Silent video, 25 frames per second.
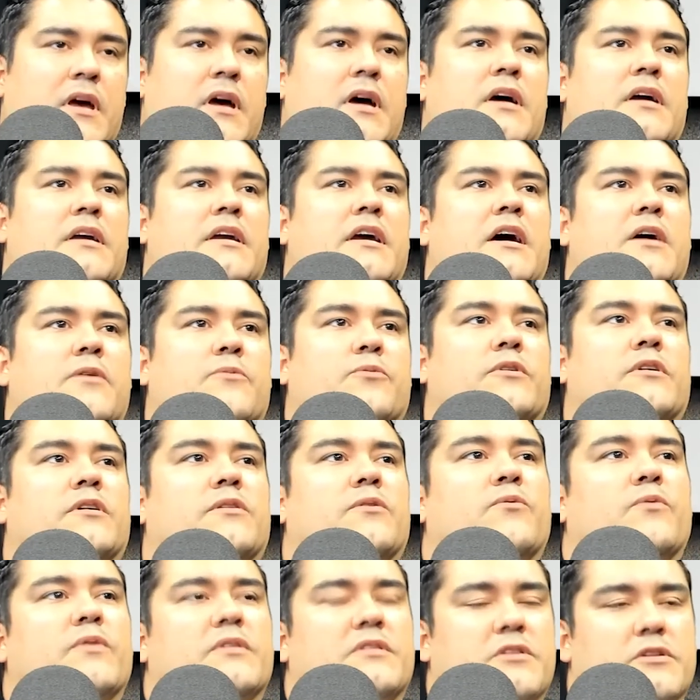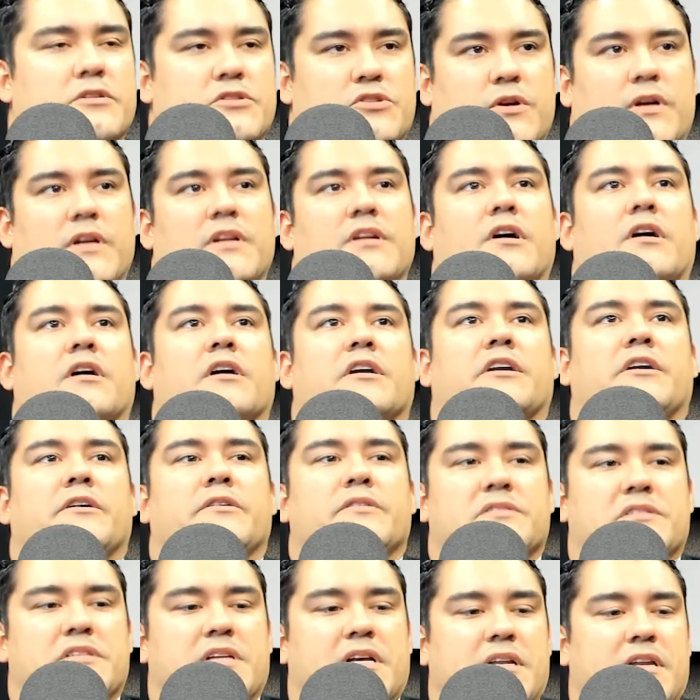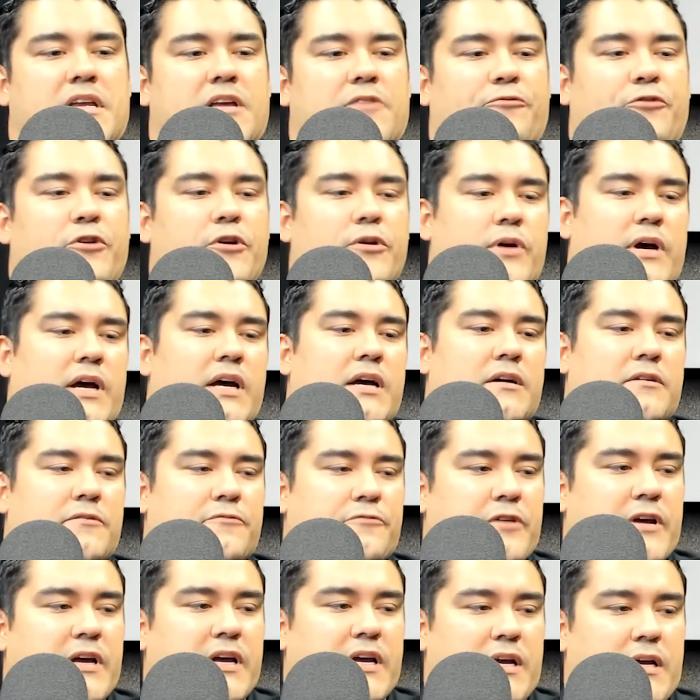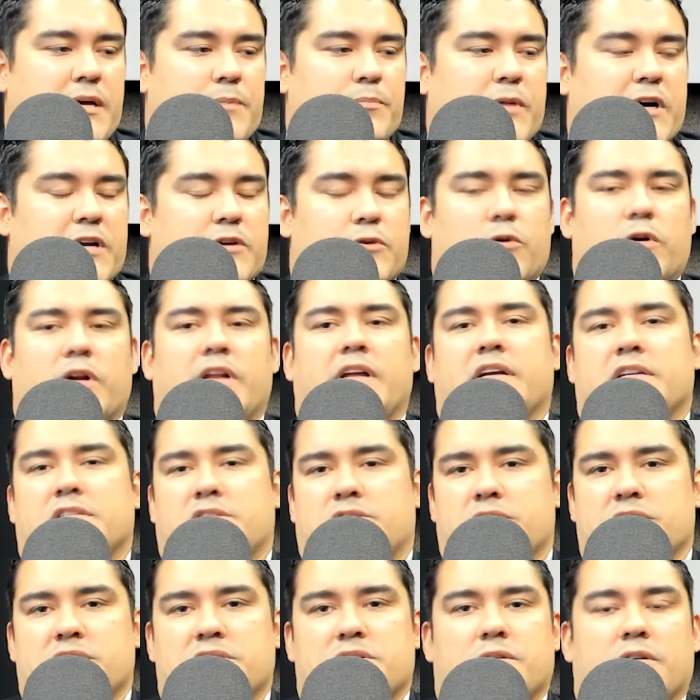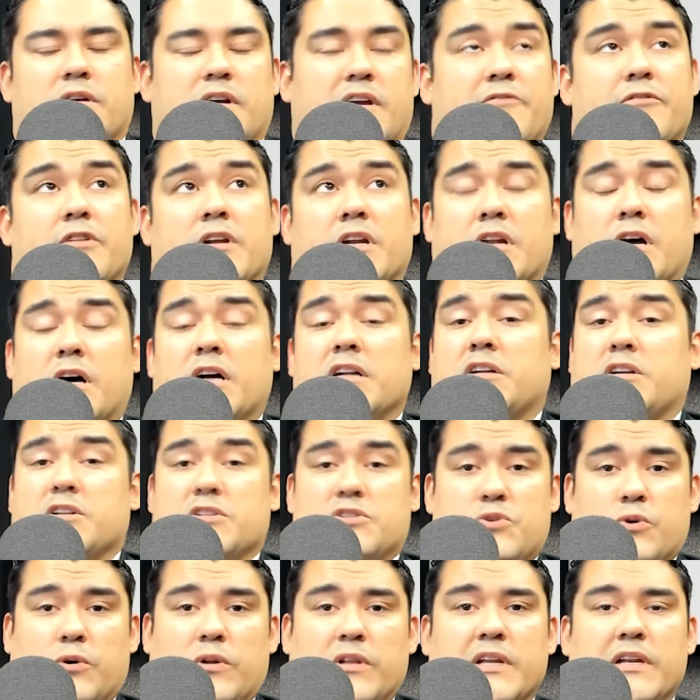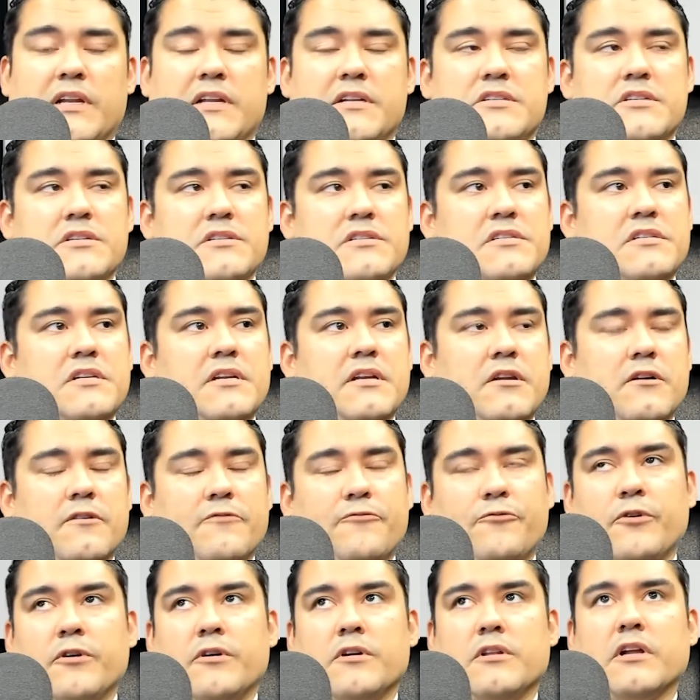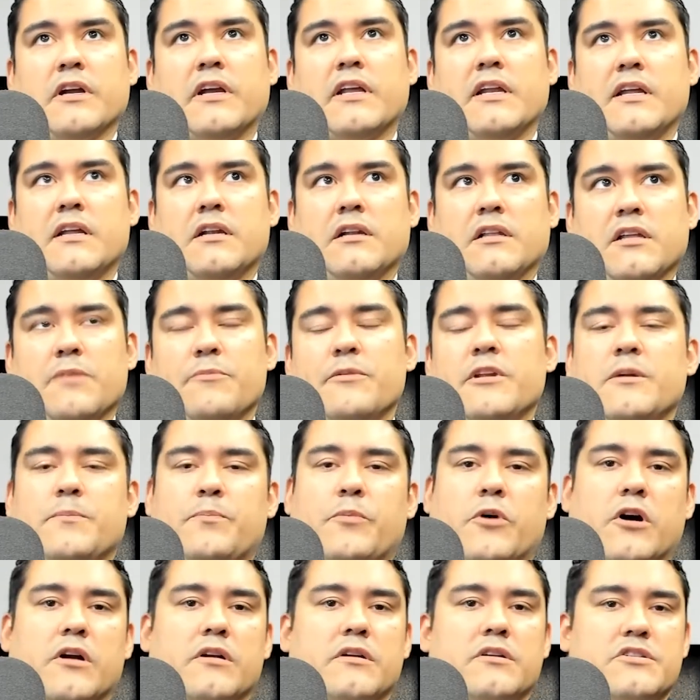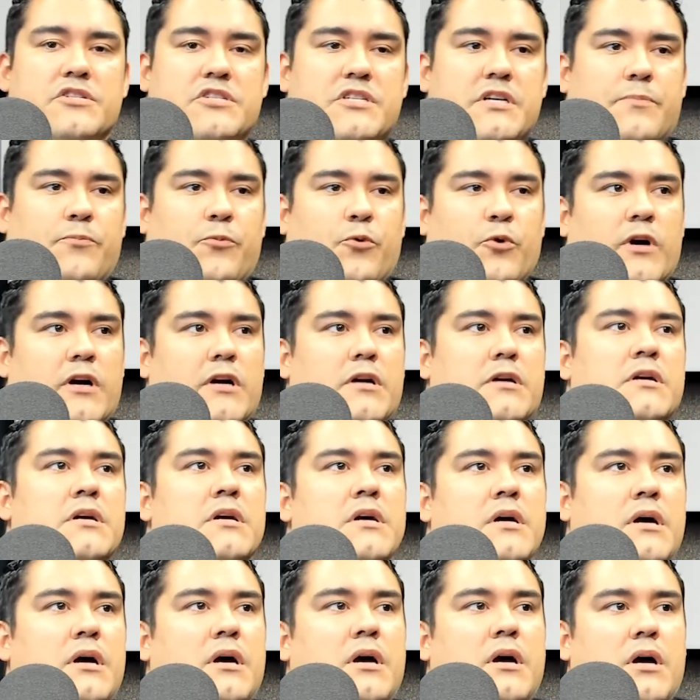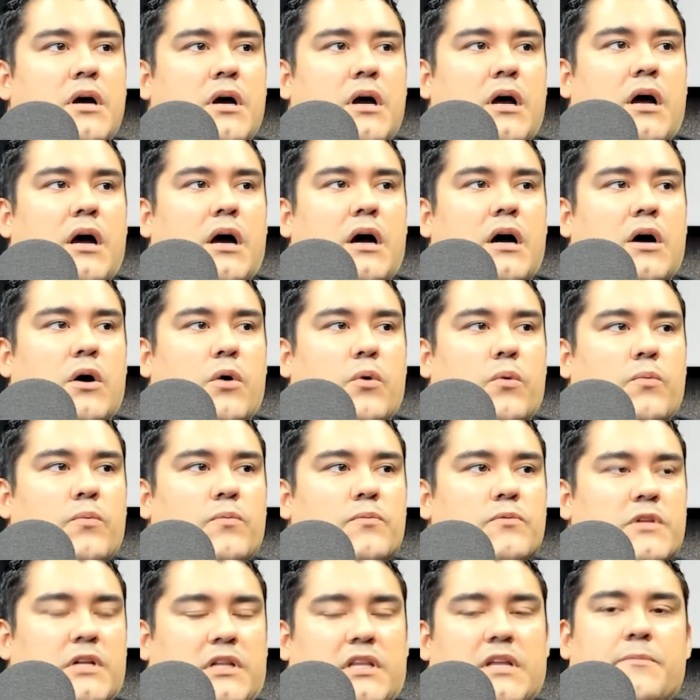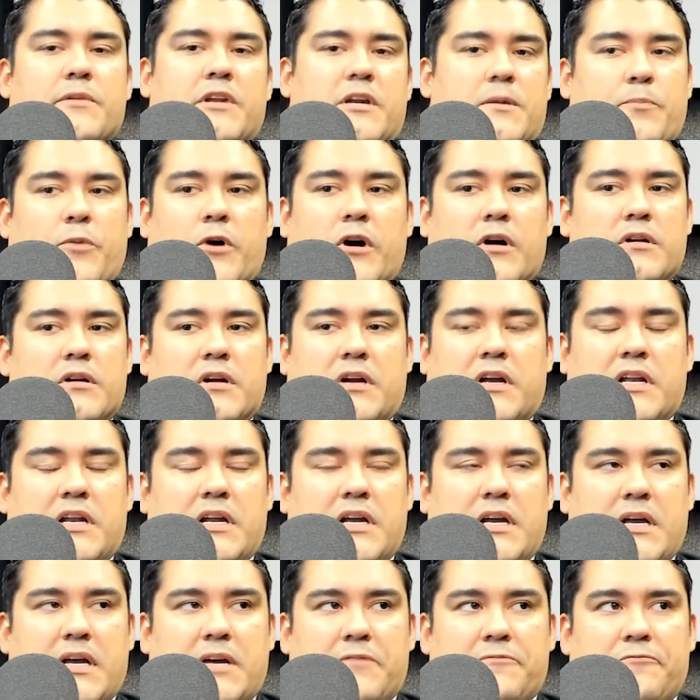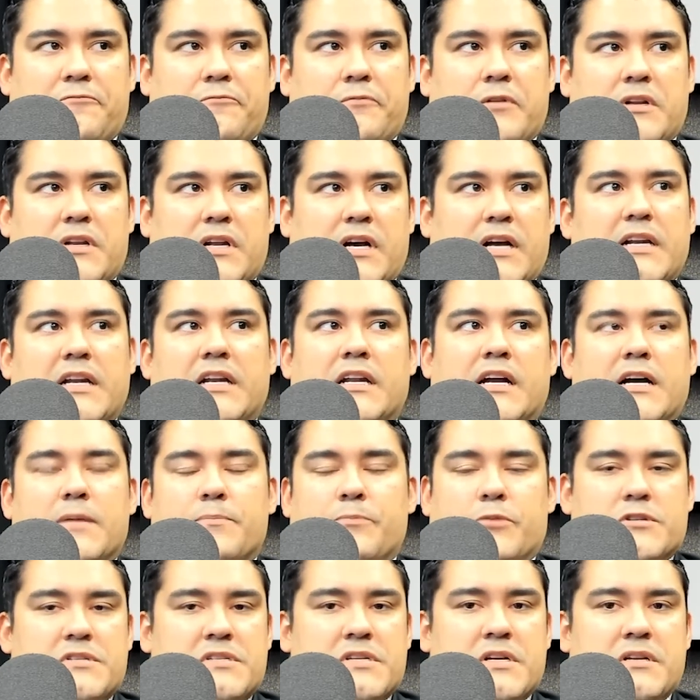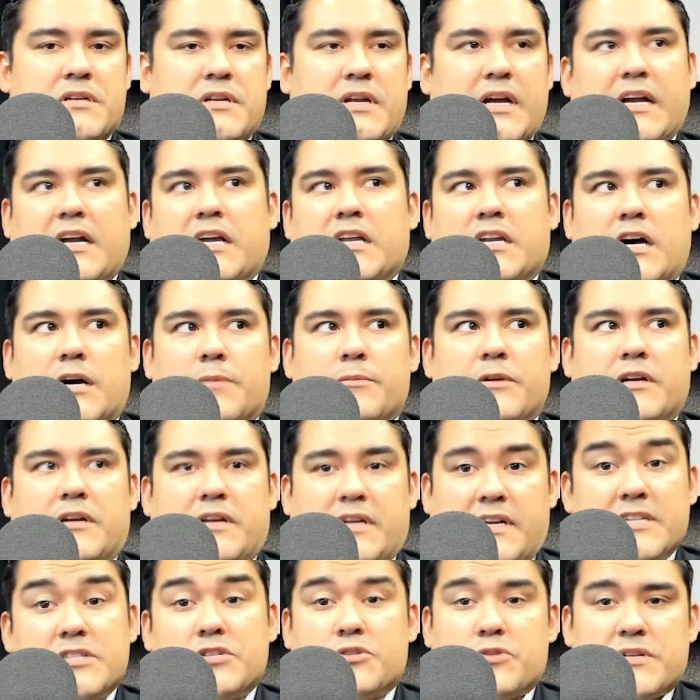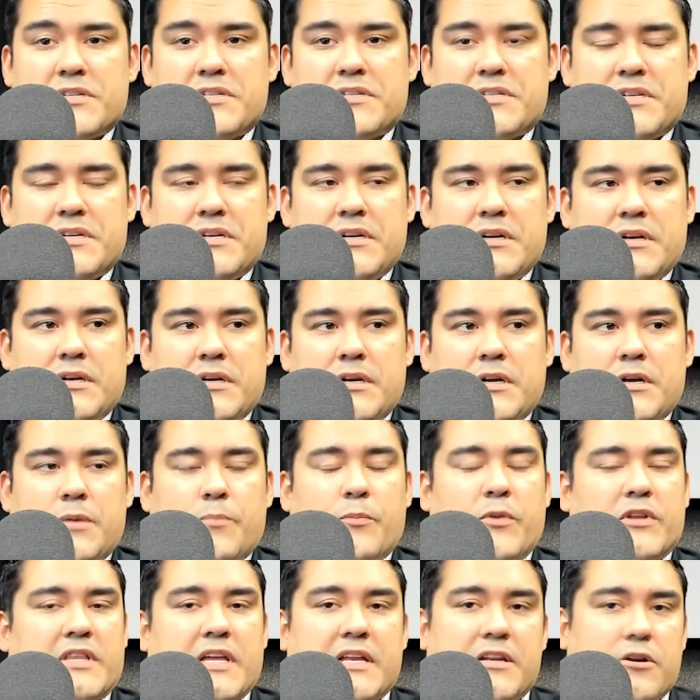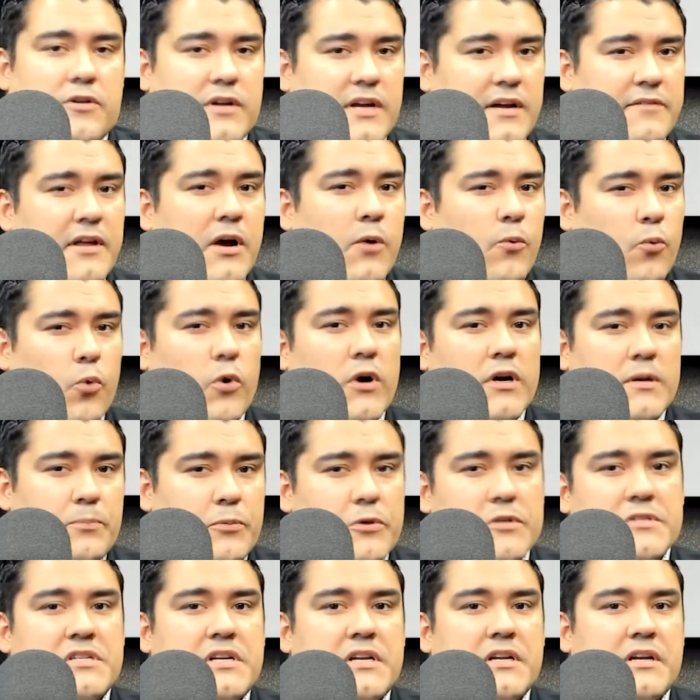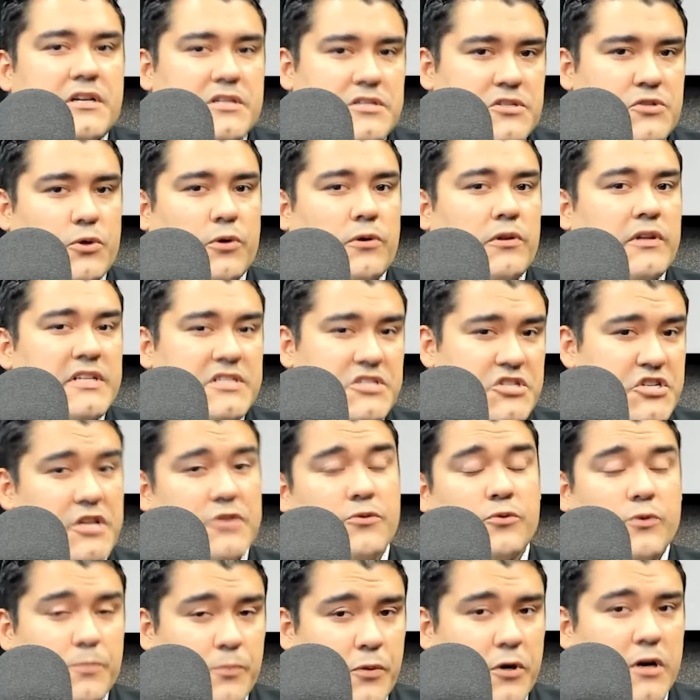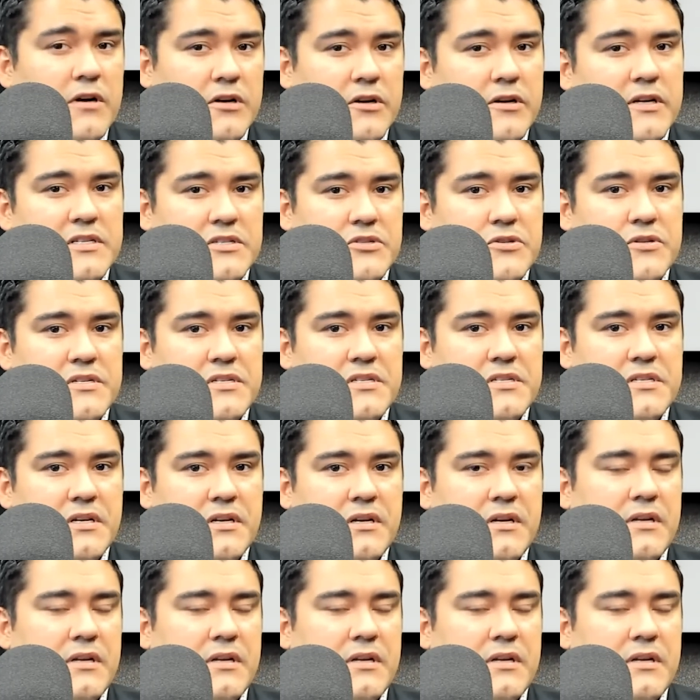Yeah, well, what they're trying to argue is that if you have a minority interest or even a non-controlling interest, if we were looking at a limited partnership where the limited partner can have a 99% economic interest, but they don't have that 1% controlling general partner interest,